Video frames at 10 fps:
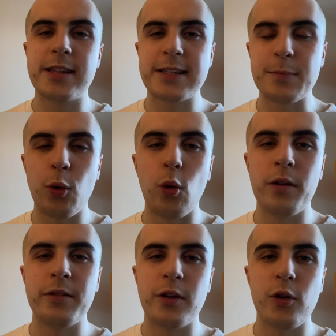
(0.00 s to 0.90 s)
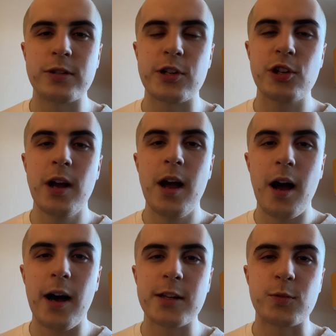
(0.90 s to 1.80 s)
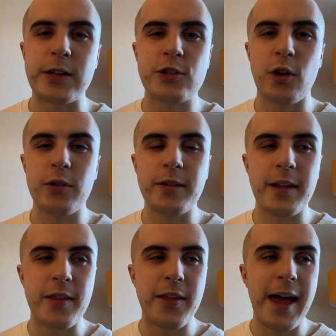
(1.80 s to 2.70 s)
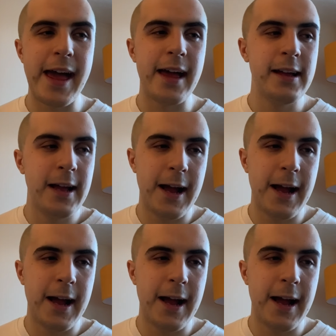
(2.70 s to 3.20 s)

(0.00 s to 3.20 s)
It's important that Norwich are switched on there.